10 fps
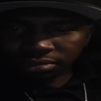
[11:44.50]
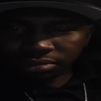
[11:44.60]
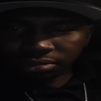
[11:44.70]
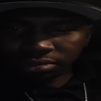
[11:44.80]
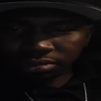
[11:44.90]

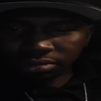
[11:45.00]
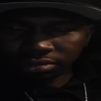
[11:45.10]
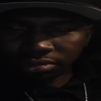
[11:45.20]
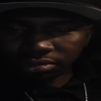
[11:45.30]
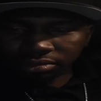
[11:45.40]

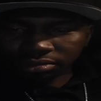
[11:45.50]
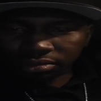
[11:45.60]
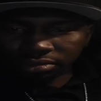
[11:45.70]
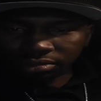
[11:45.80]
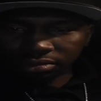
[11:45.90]

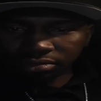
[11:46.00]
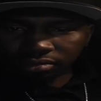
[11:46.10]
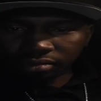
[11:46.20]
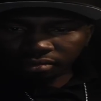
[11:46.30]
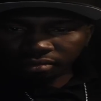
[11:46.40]

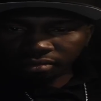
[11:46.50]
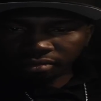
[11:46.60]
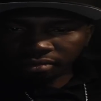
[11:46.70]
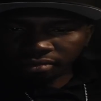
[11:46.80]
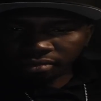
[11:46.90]

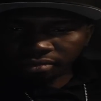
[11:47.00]
Nothing is said.